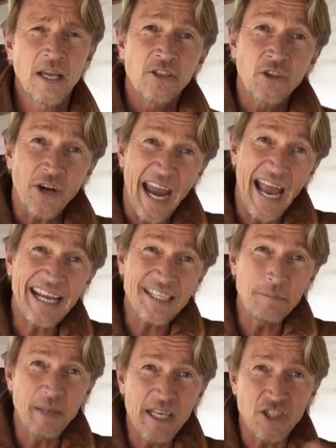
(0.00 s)
There had to
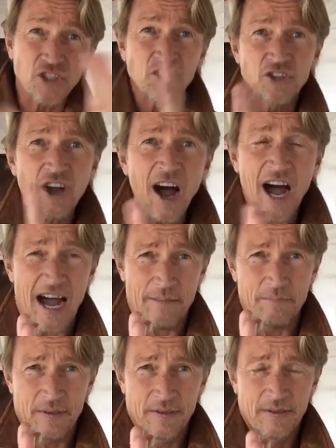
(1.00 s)
be a stop.
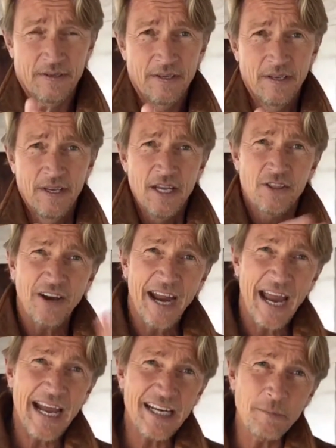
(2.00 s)
There
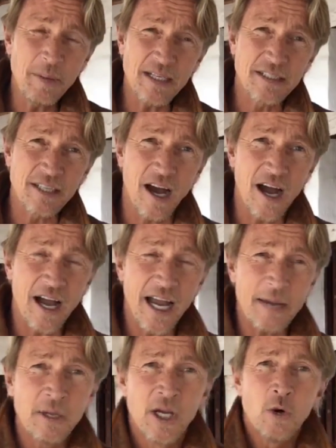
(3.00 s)
had to be a time